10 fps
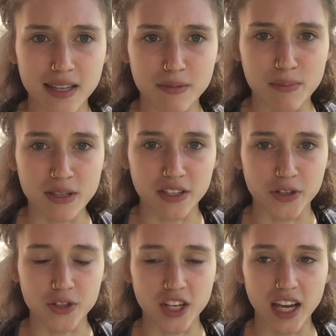seem to
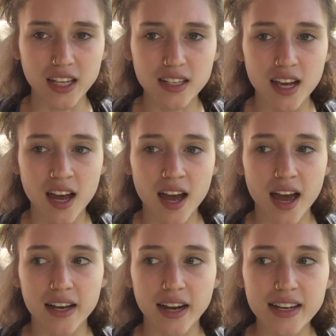misunderstand.
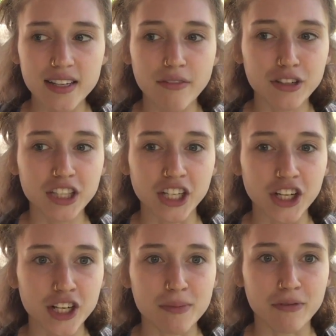And I had definitely
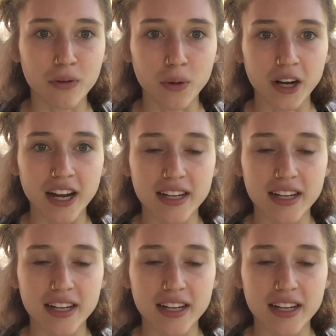heard it before.